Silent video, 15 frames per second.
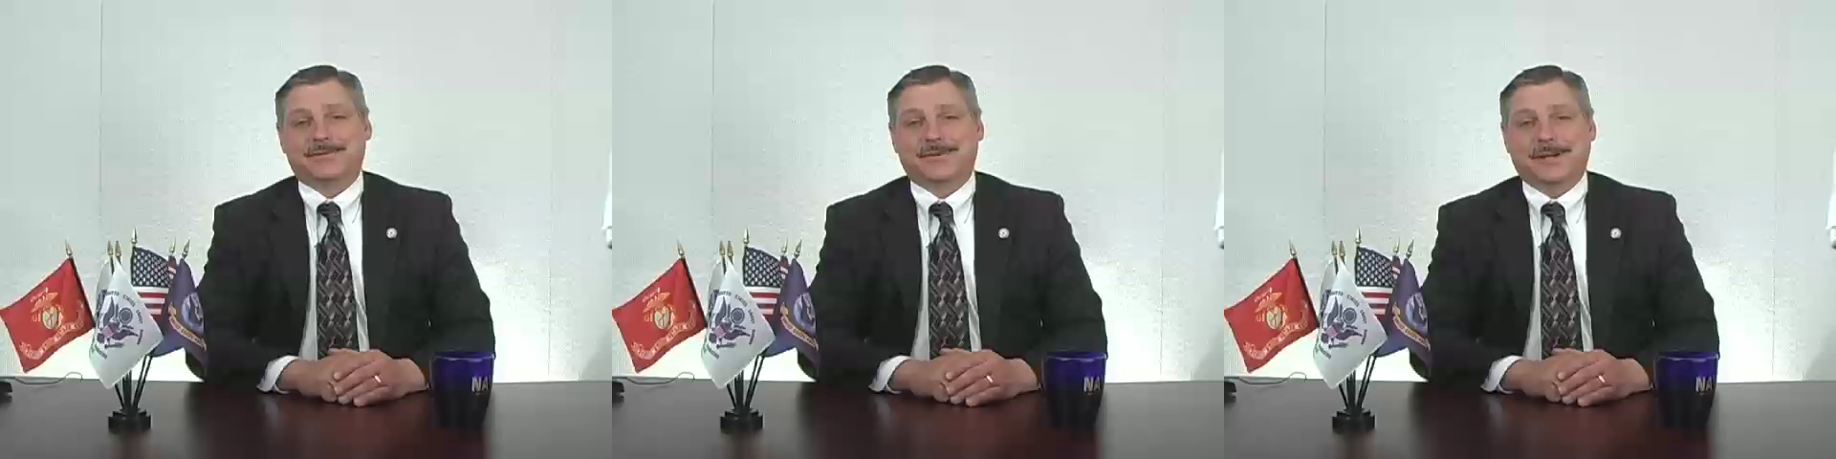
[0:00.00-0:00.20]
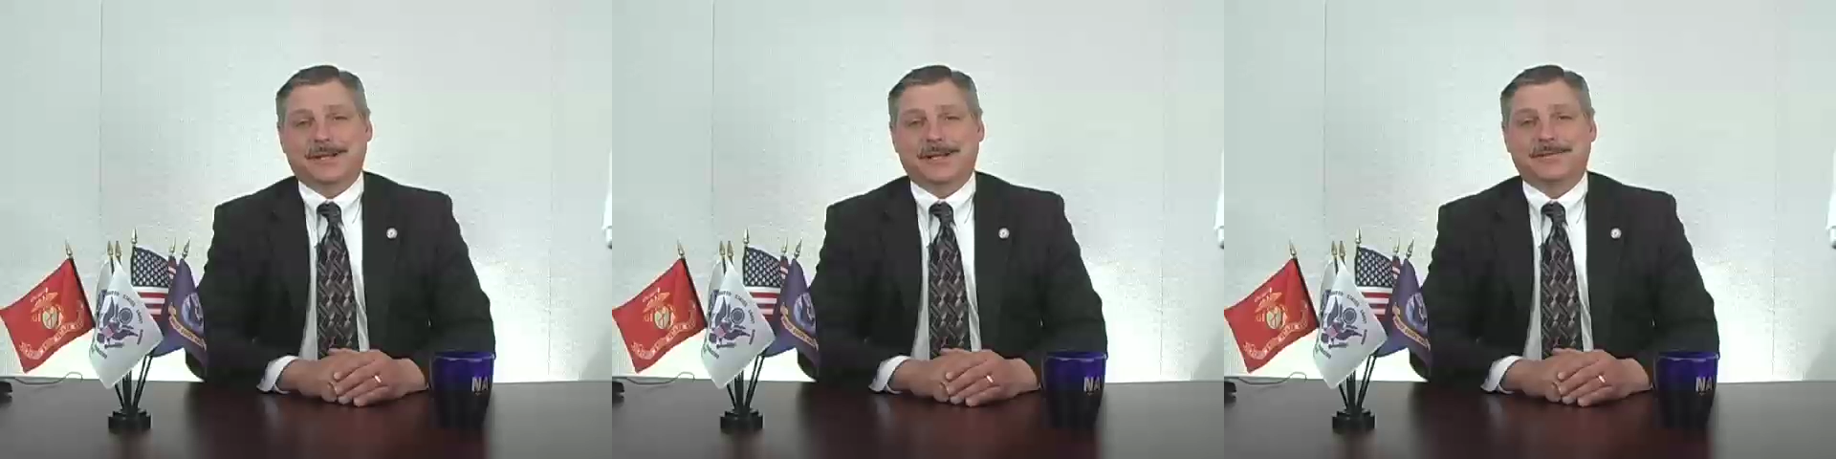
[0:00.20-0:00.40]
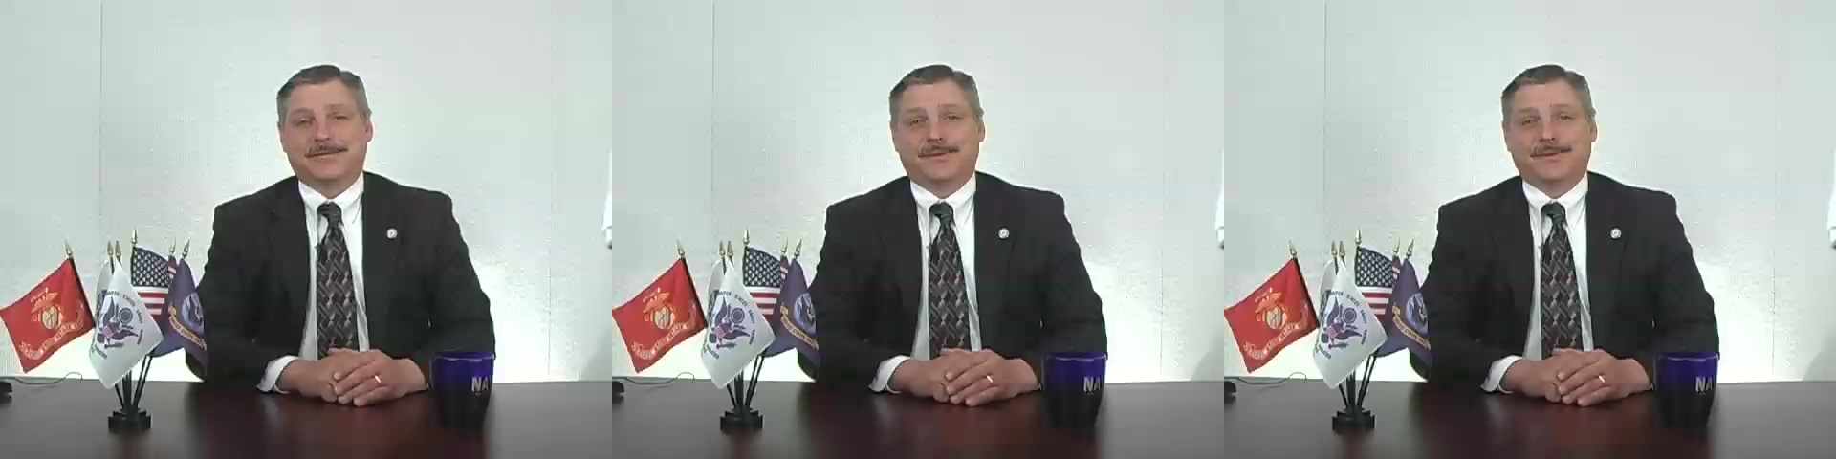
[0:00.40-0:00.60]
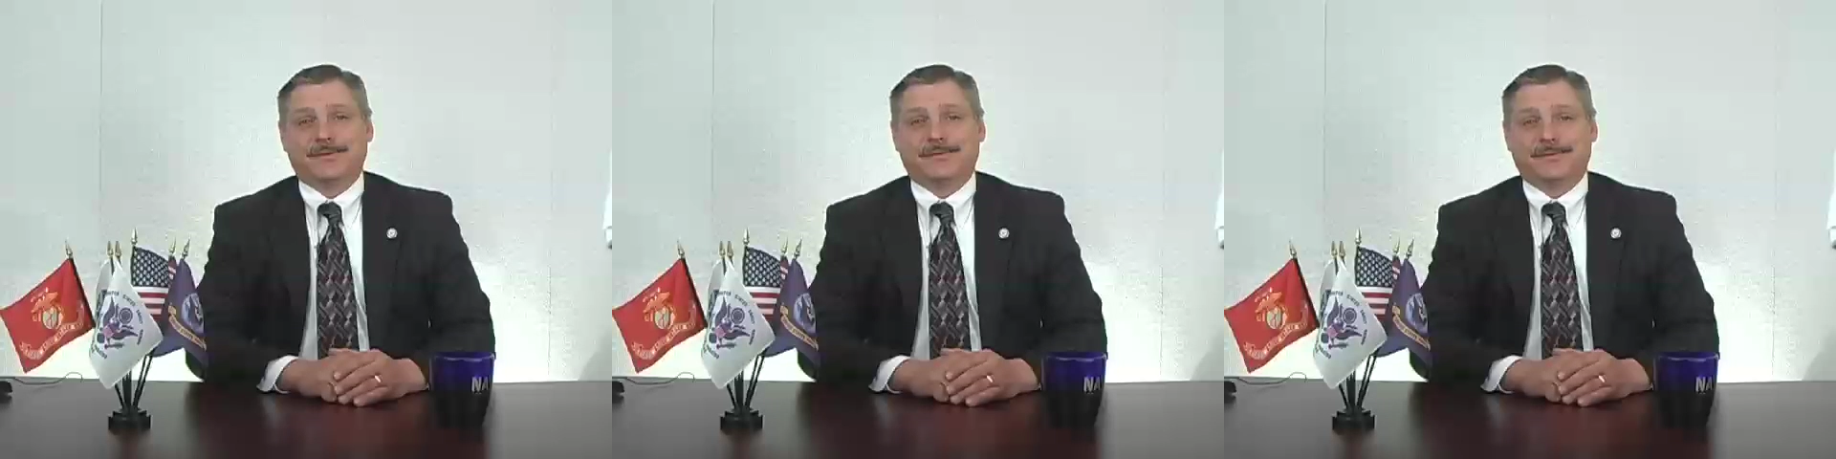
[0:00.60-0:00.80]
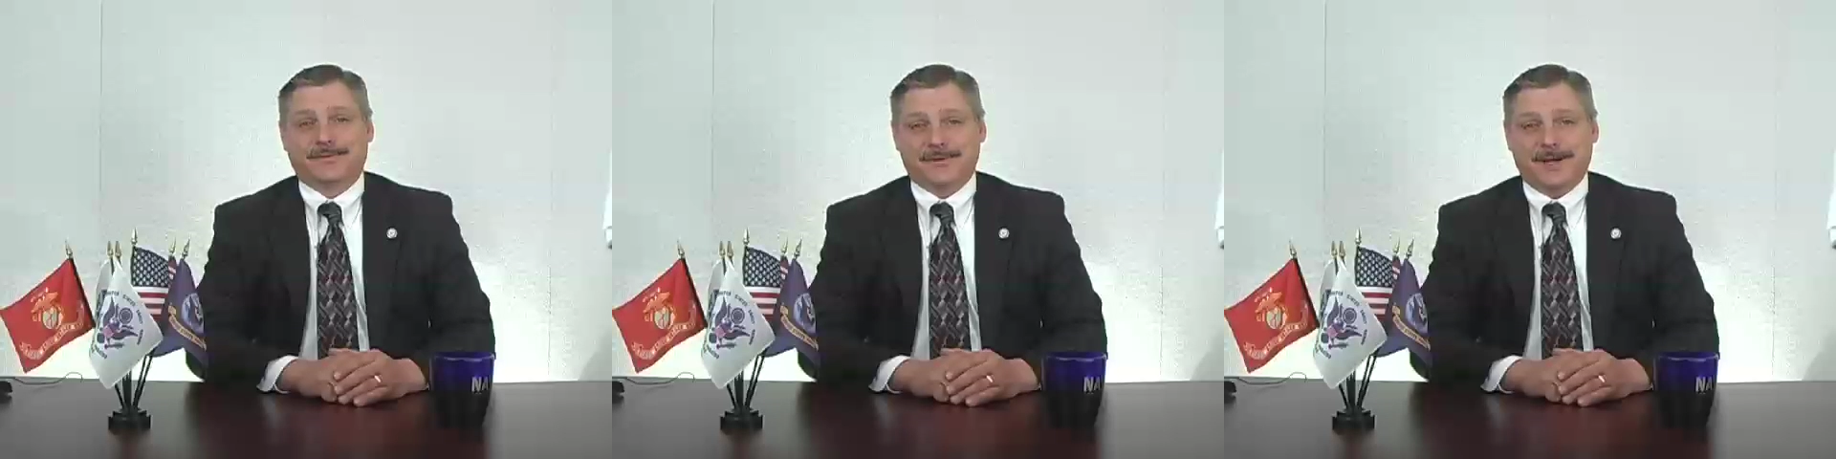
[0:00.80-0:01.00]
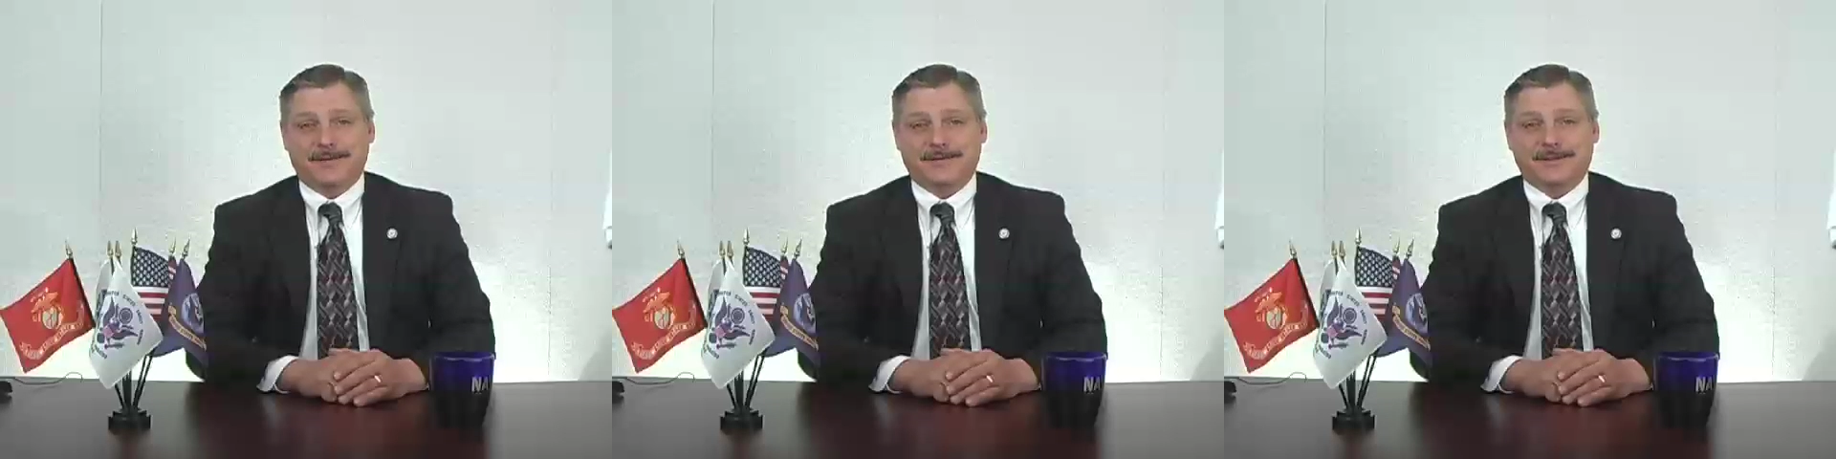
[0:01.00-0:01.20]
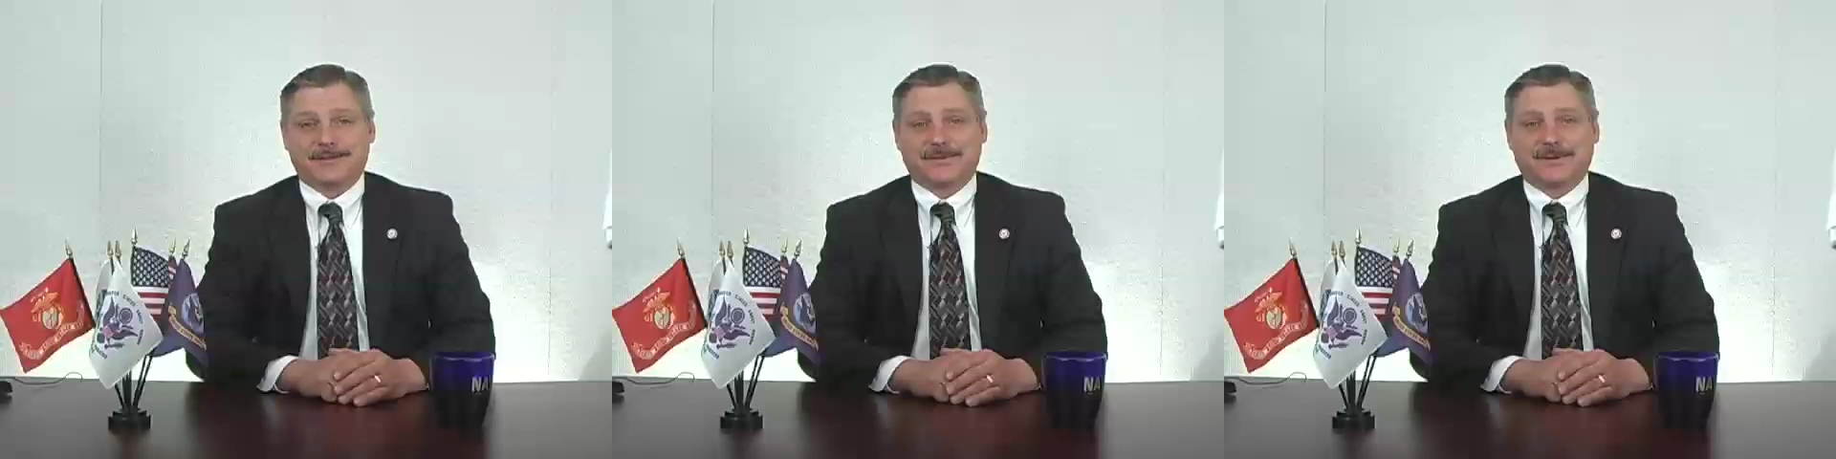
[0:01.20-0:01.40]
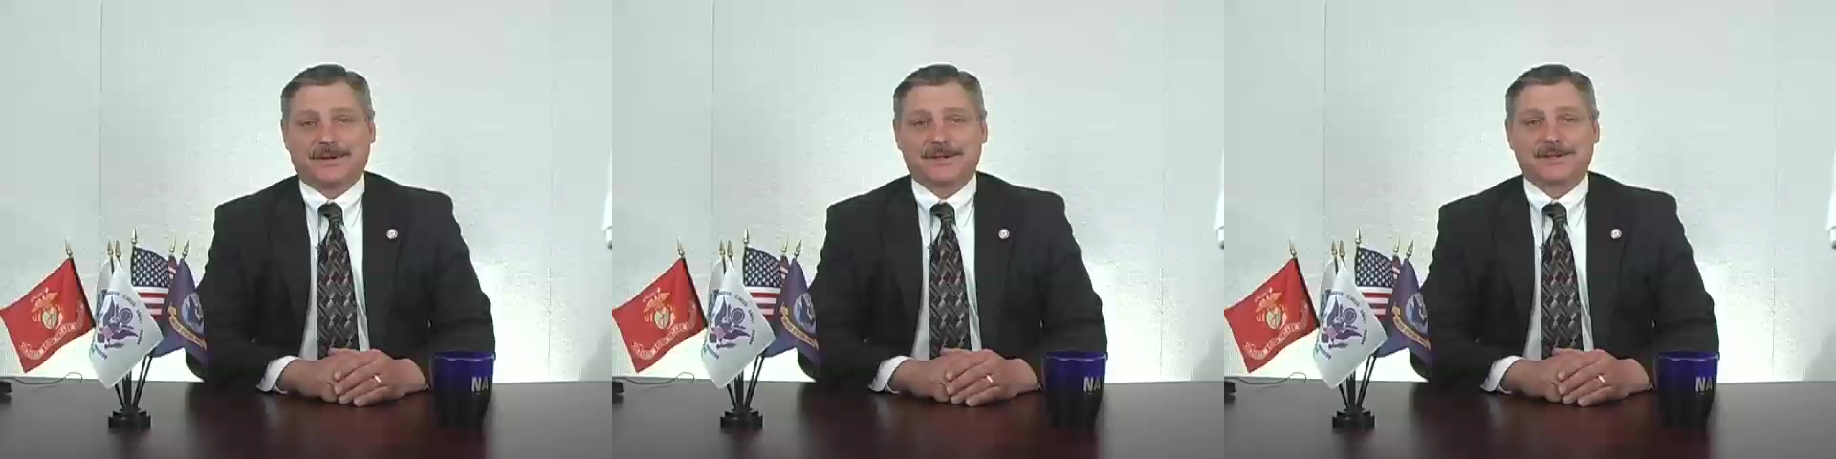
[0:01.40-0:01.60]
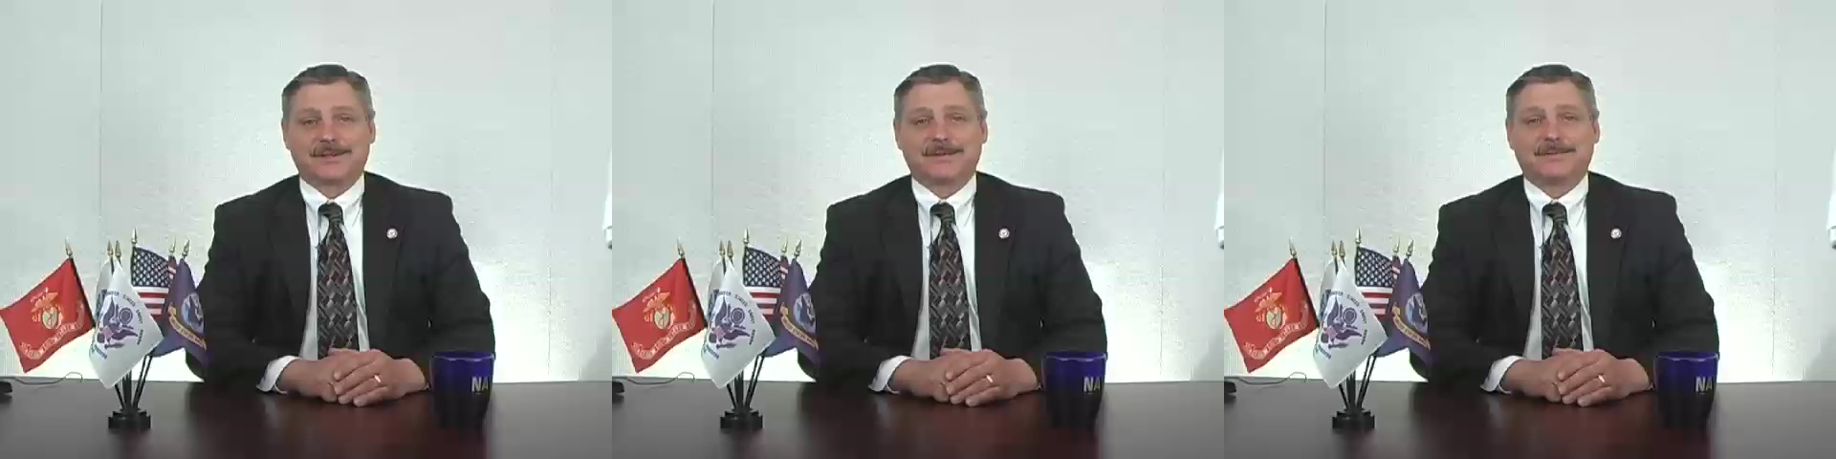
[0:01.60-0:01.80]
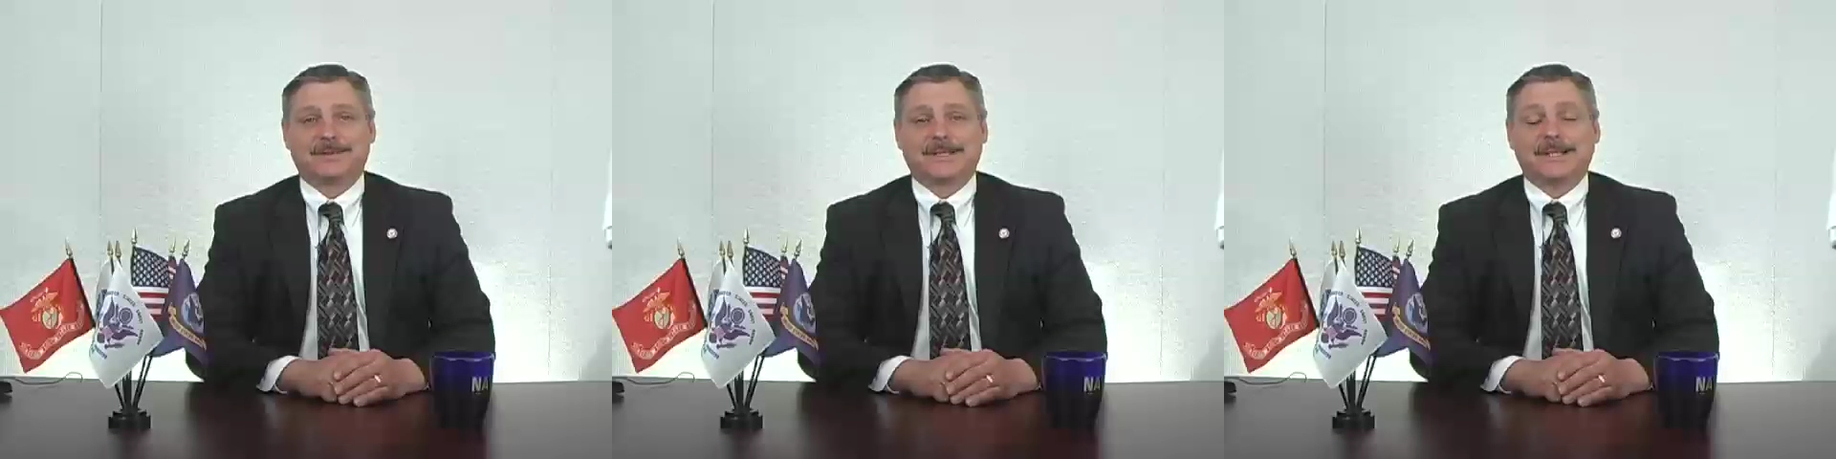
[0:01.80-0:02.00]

training for driving the trucks,